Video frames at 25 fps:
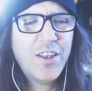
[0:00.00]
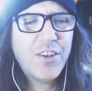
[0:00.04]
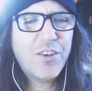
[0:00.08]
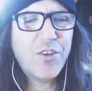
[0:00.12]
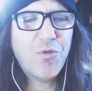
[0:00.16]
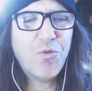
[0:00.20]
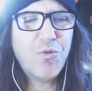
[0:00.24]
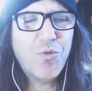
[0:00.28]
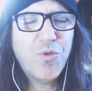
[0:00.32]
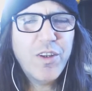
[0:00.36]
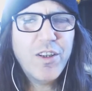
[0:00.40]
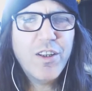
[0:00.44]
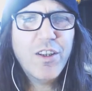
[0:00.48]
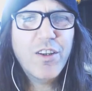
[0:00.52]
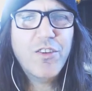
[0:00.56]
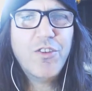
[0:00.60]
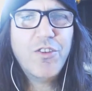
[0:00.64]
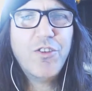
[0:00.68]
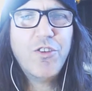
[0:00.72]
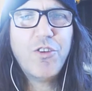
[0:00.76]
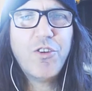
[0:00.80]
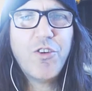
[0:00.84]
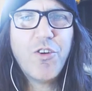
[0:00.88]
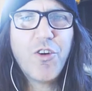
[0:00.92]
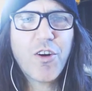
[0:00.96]
the real
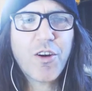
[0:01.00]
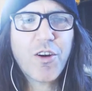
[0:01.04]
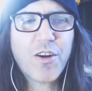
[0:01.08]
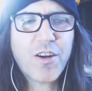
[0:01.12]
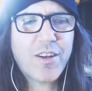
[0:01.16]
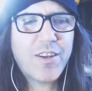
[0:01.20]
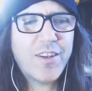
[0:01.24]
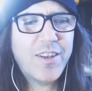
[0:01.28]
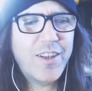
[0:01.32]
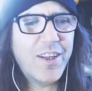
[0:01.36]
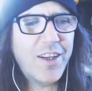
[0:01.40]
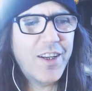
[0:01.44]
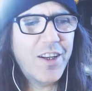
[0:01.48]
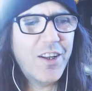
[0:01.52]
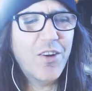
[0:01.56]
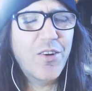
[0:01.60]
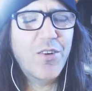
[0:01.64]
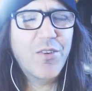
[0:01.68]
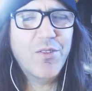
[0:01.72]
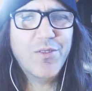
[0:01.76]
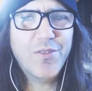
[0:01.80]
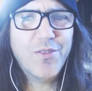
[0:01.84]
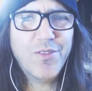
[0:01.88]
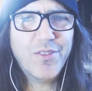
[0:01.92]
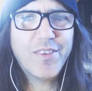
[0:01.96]
New York, you
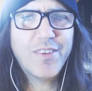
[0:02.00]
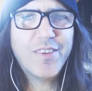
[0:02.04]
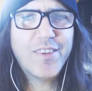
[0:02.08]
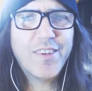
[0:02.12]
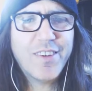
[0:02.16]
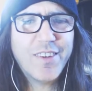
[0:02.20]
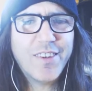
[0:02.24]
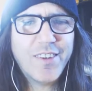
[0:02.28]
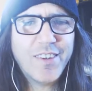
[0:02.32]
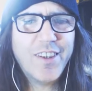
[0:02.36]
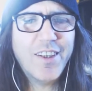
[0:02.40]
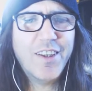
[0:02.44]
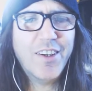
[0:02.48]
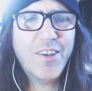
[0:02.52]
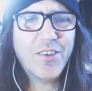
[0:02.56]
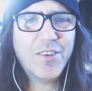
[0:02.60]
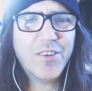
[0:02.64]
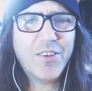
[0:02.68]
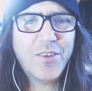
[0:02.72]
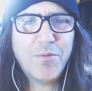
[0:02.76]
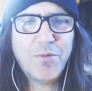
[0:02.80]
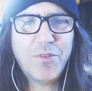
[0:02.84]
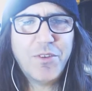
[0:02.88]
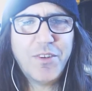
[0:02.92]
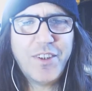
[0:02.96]
know, you know
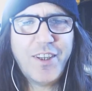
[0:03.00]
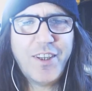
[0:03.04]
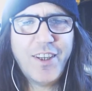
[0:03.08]
the